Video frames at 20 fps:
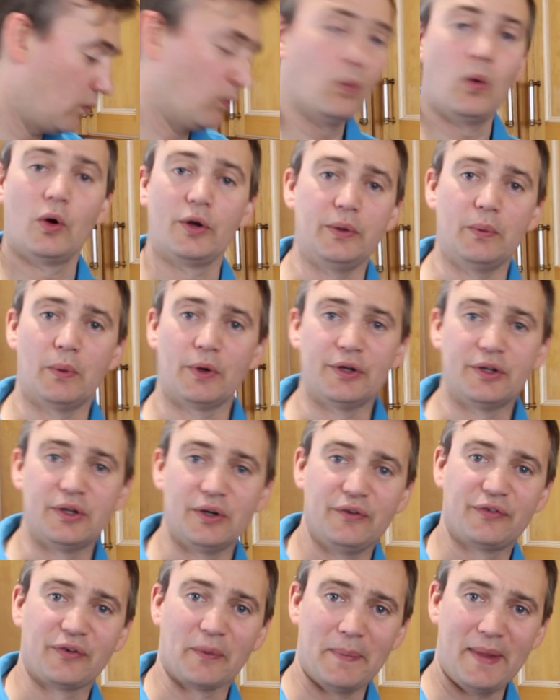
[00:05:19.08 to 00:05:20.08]
What you want to
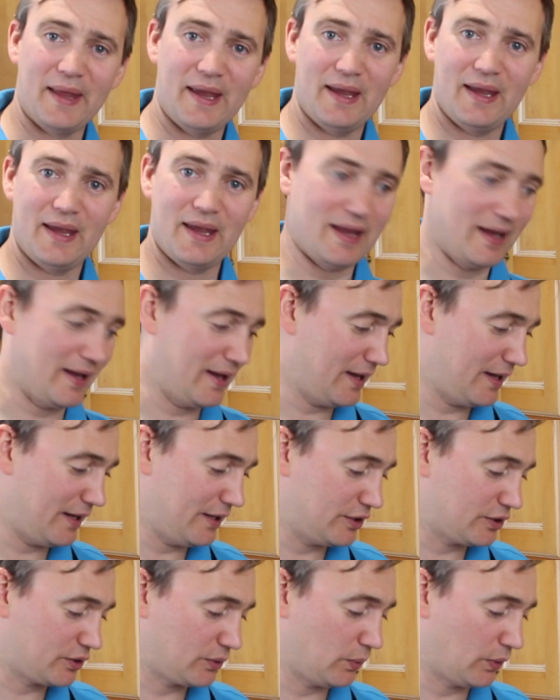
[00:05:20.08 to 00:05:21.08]
do from there
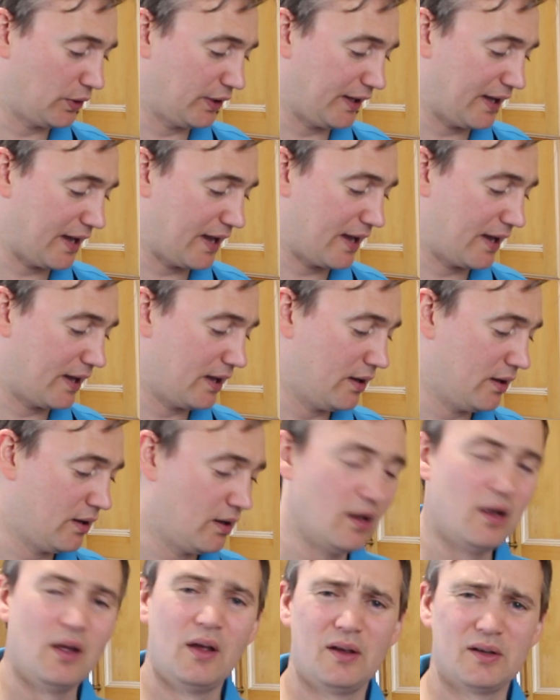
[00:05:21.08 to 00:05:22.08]
is you want to get
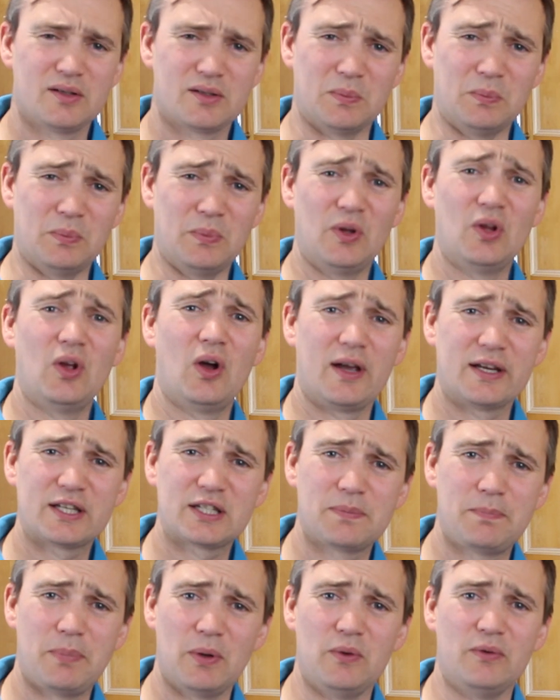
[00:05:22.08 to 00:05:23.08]
some nice
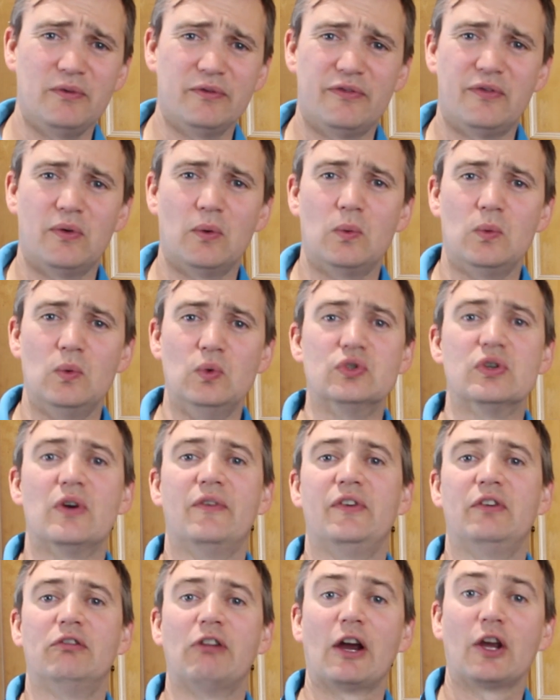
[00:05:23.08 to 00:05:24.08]
spoonfuls
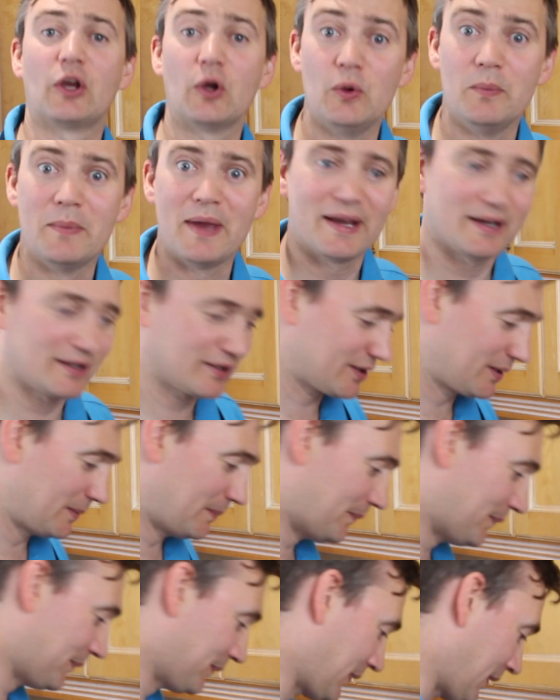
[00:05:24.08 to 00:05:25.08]
of your ragu
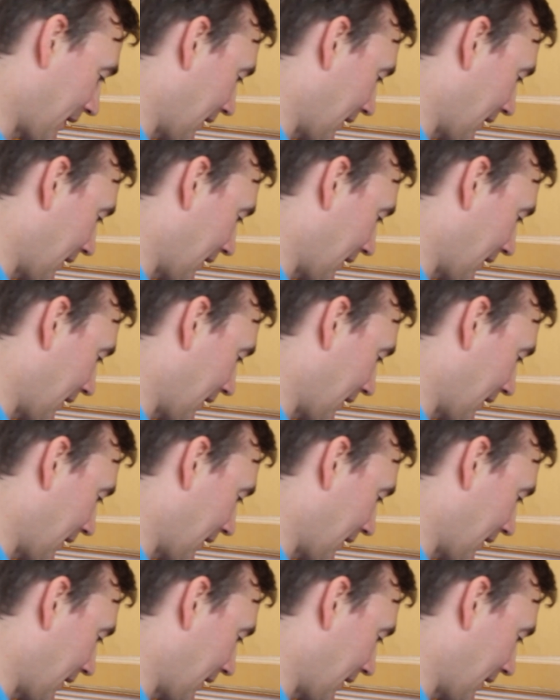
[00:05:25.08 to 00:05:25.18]
mix